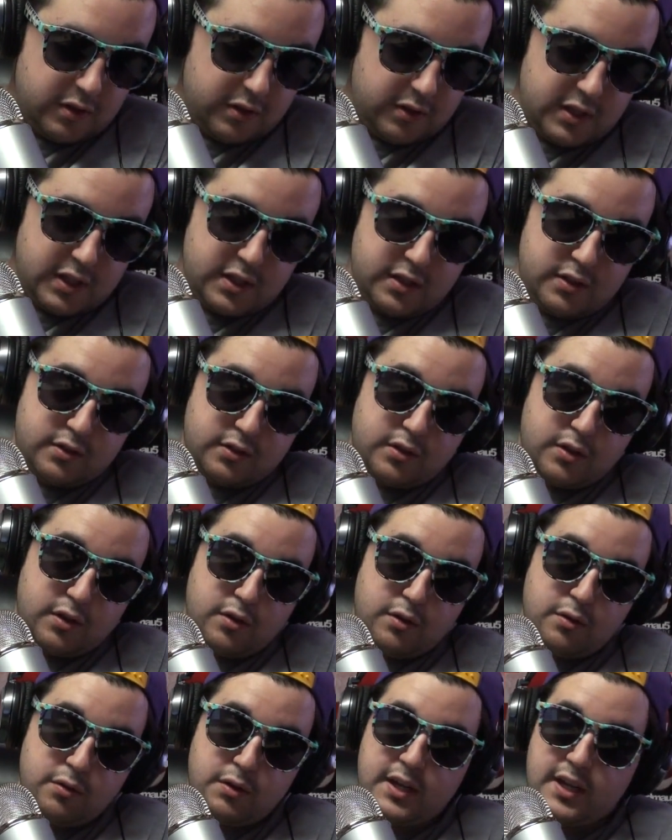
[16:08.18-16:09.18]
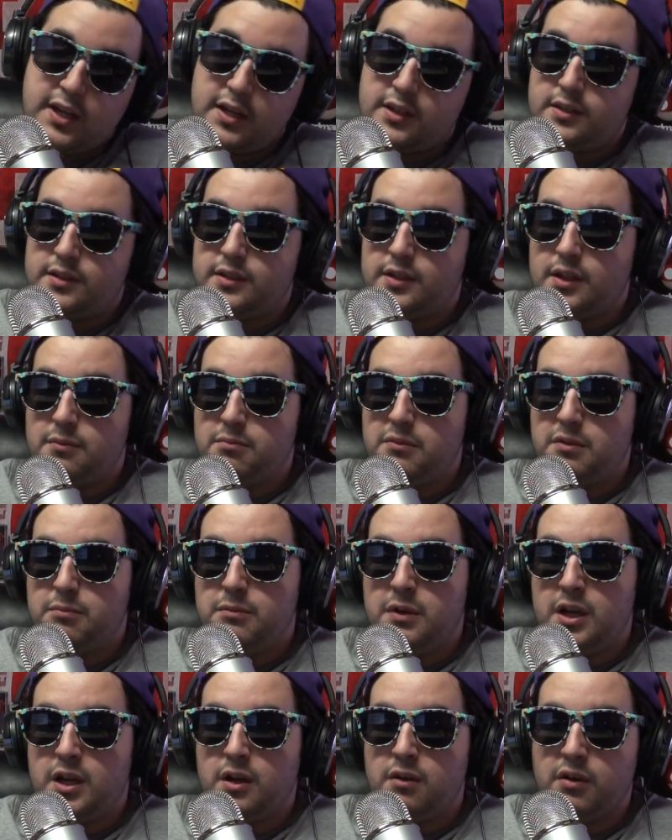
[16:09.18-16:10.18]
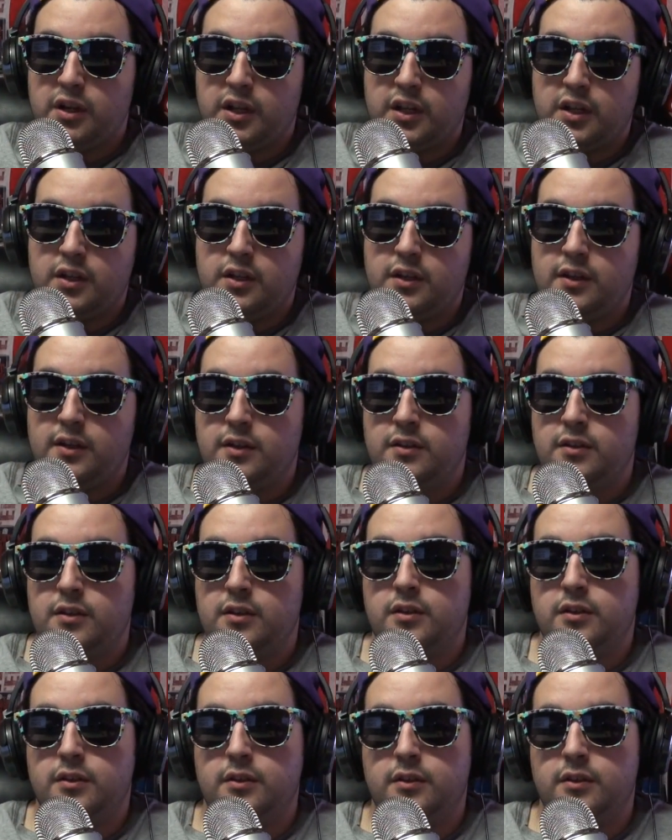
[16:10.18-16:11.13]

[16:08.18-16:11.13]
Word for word: Let's go get some American